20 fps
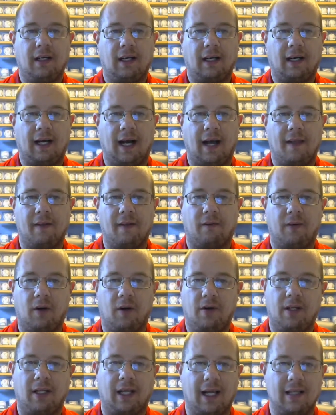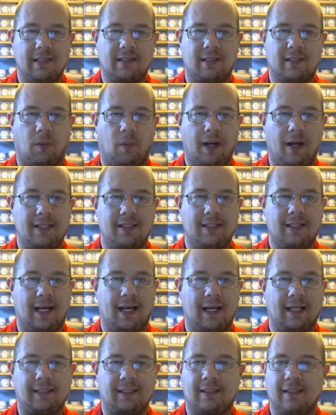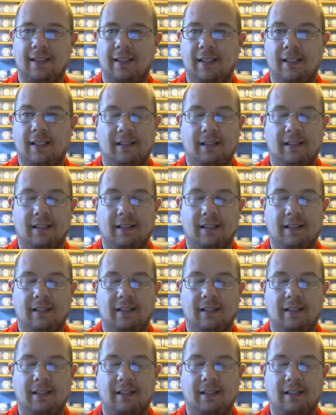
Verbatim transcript: uh, on the road against the White Sox.